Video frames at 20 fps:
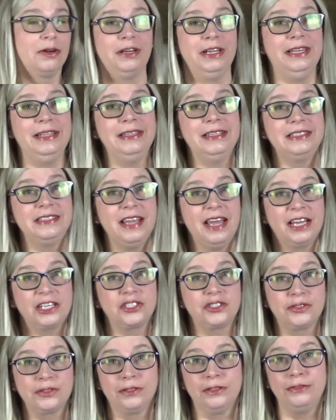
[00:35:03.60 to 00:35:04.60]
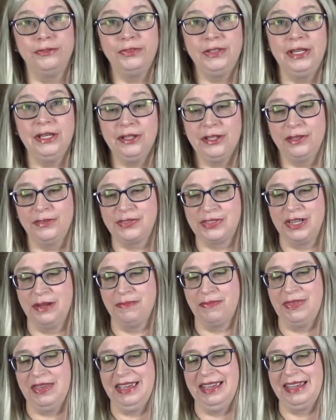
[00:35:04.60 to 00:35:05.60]
in the textural feel of
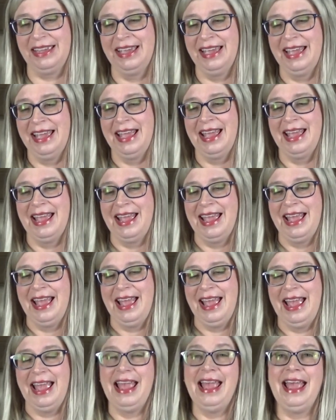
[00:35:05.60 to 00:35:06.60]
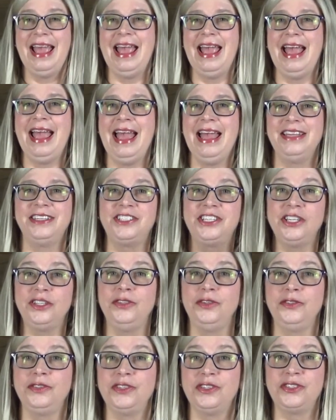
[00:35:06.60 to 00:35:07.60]
something, and she
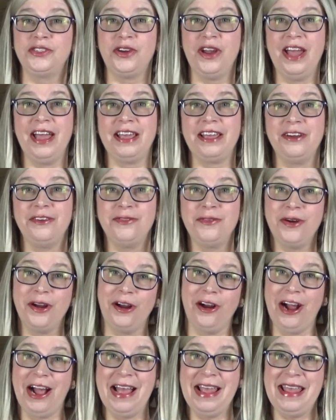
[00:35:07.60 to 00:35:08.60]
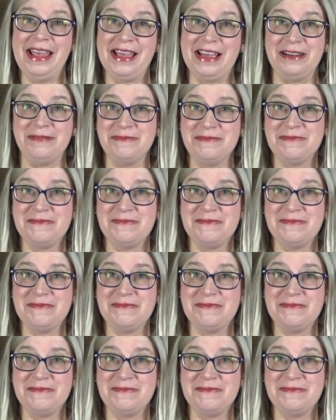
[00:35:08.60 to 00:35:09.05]
loses track of where I am.